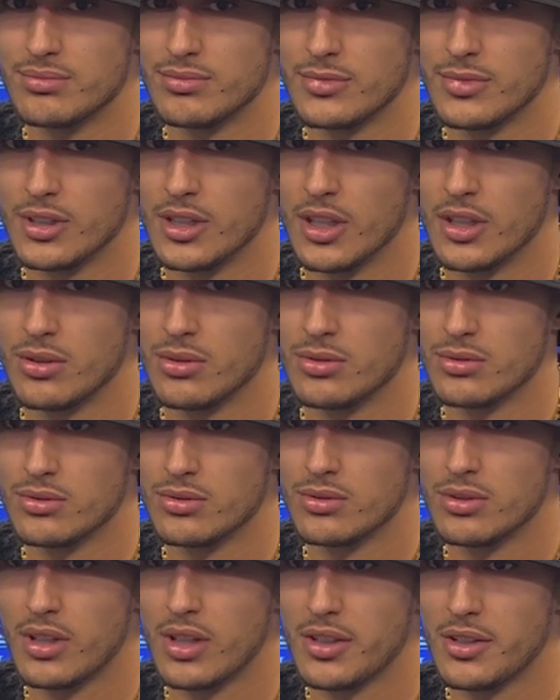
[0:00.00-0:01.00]
You know,
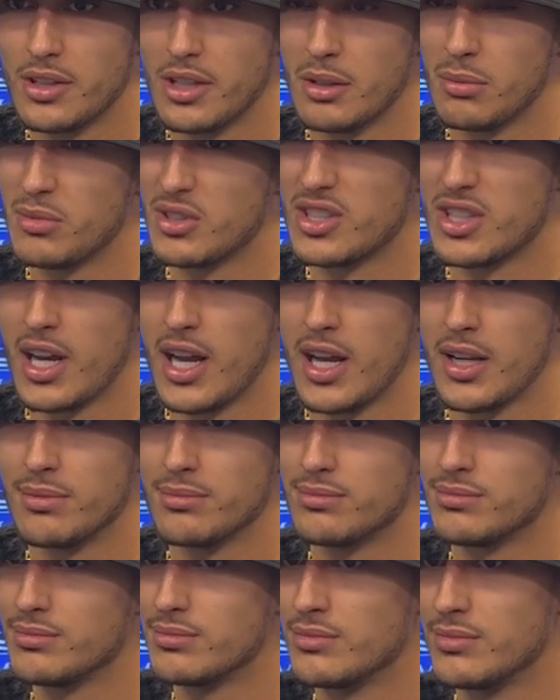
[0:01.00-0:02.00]
I think we shot
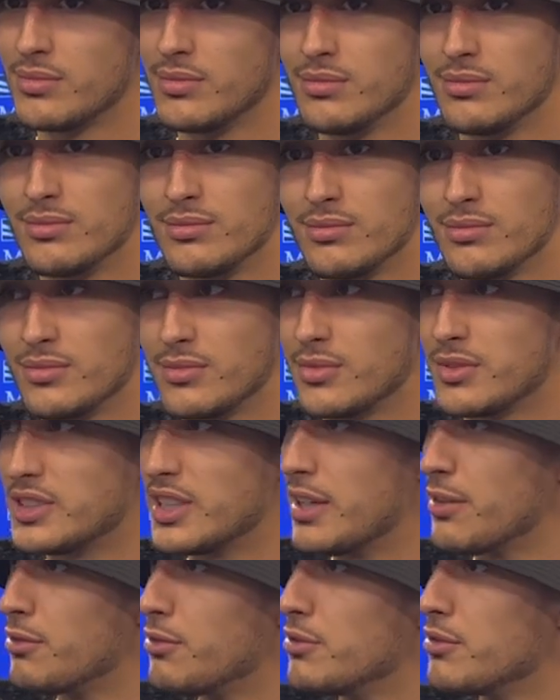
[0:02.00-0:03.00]

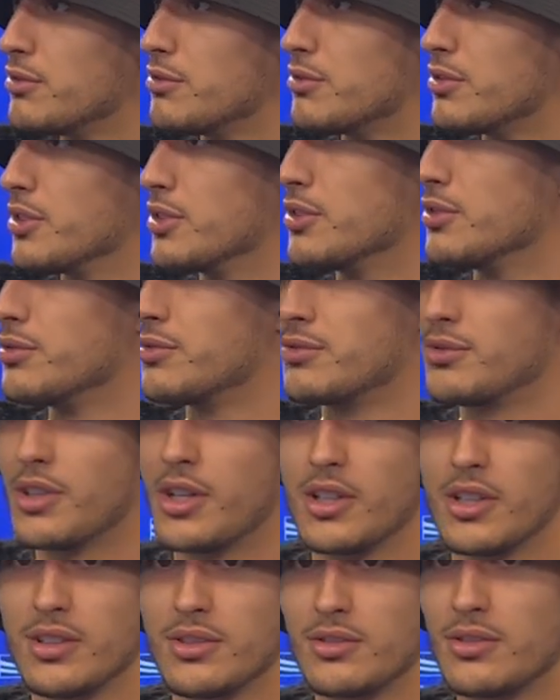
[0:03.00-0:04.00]
7 for
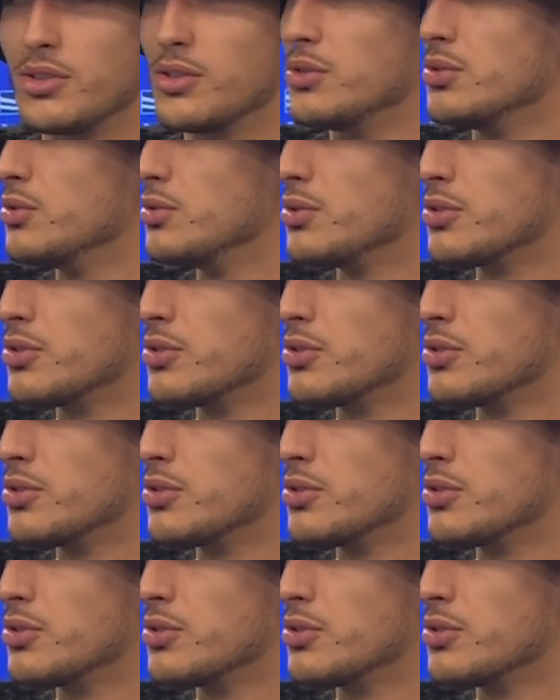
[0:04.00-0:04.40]
32,